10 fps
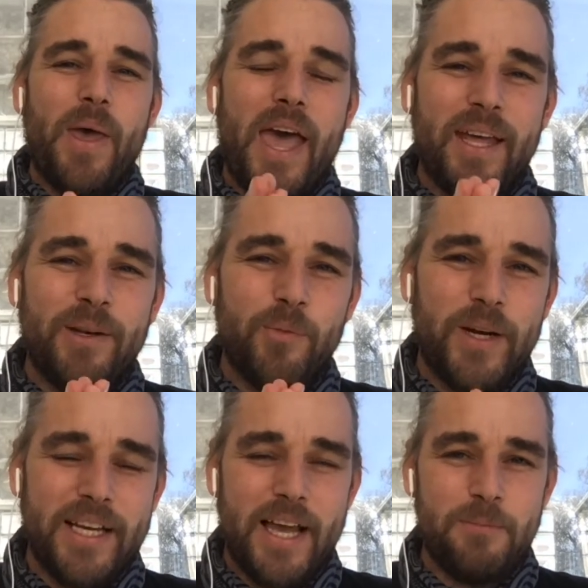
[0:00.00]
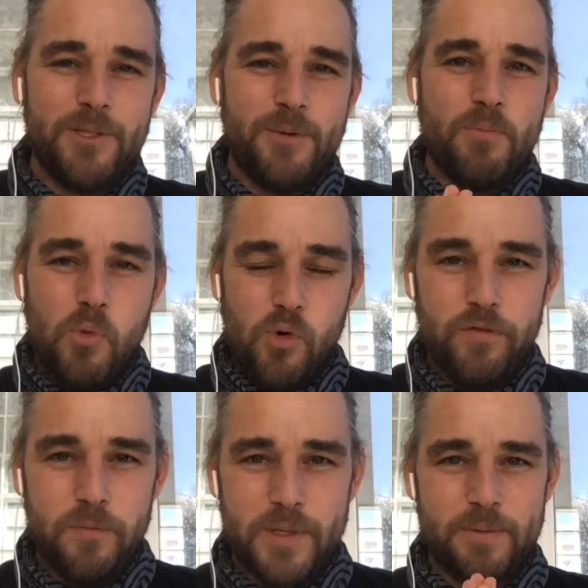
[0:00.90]
And when it comes to
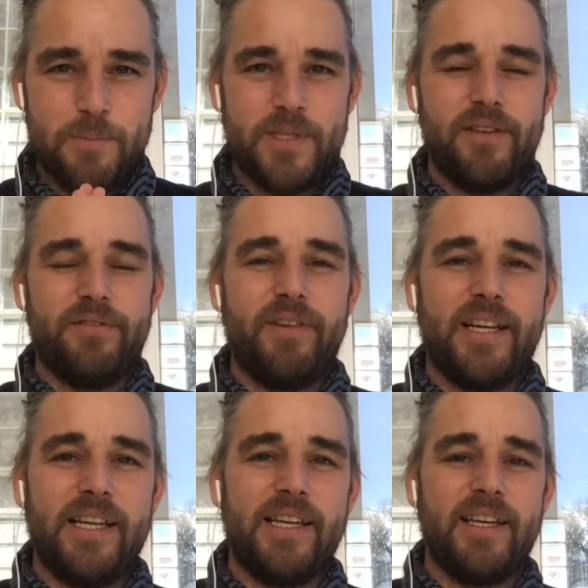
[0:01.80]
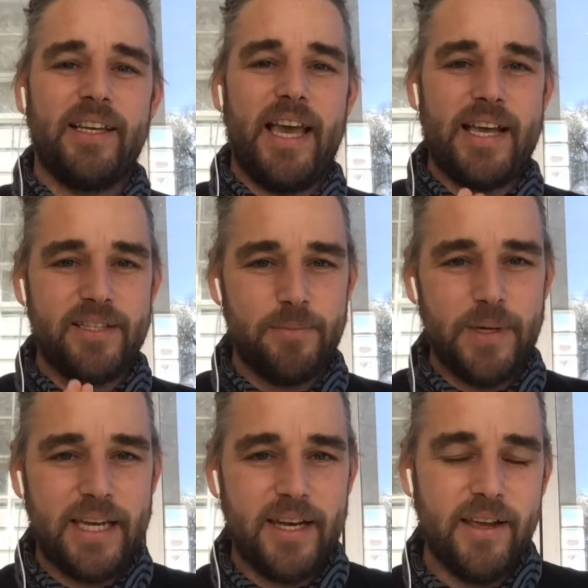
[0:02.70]
movement specifically, as a
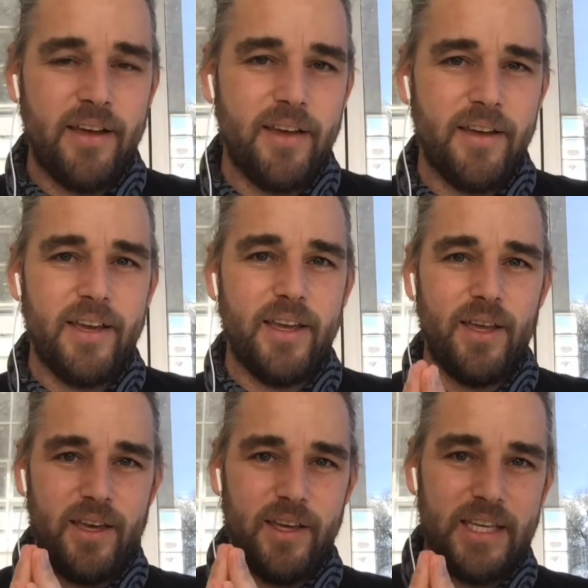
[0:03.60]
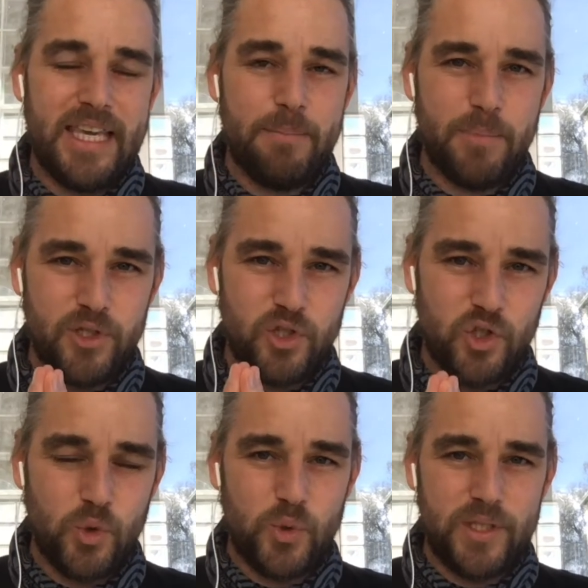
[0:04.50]
beginner, keep it
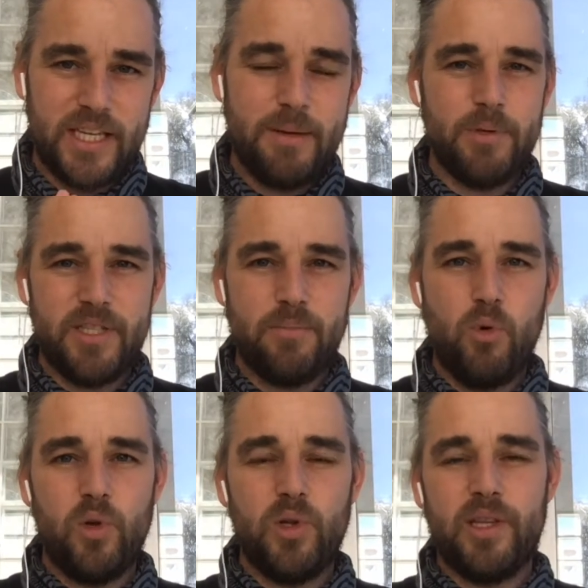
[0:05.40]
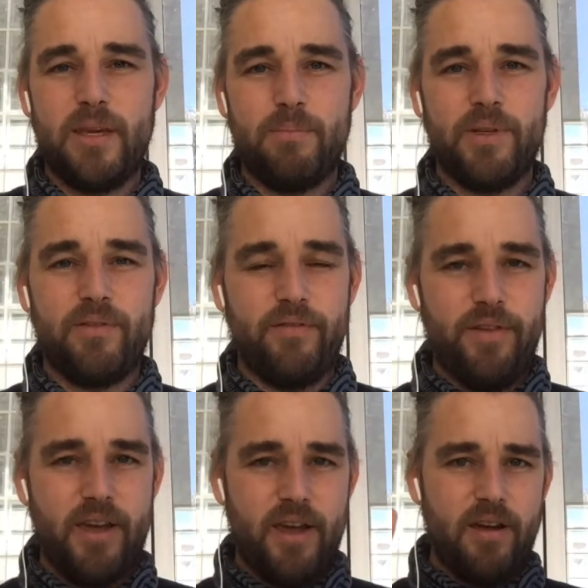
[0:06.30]
short, keep it small, keep it
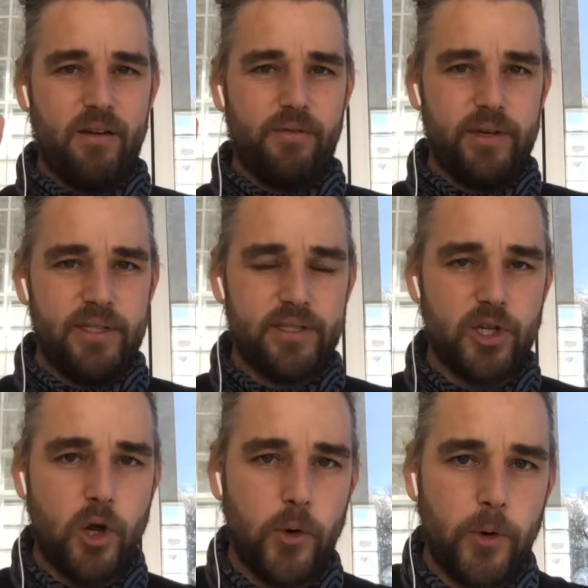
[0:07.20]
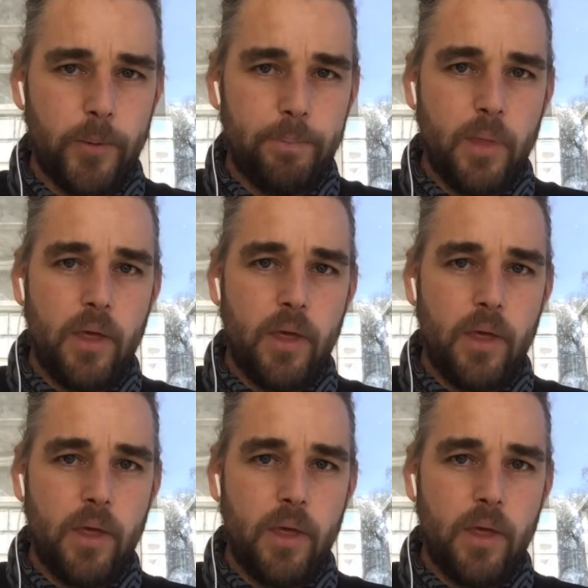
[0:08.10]
very slow.